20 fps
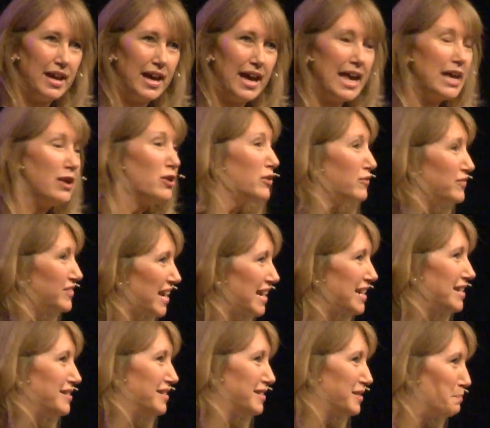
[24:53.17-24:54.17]
He could have
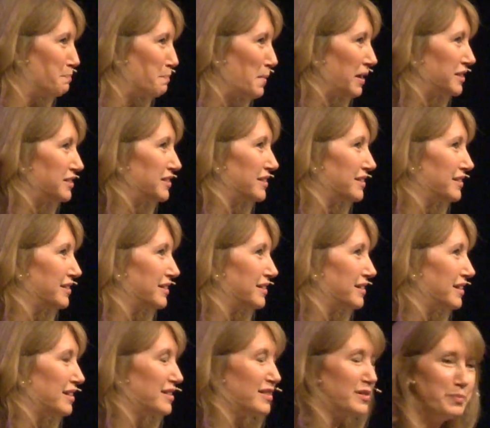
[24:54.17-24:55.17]
taken some mud
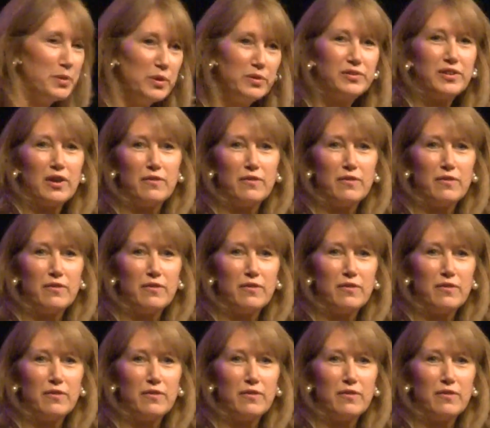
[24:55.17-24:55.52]
and smoothed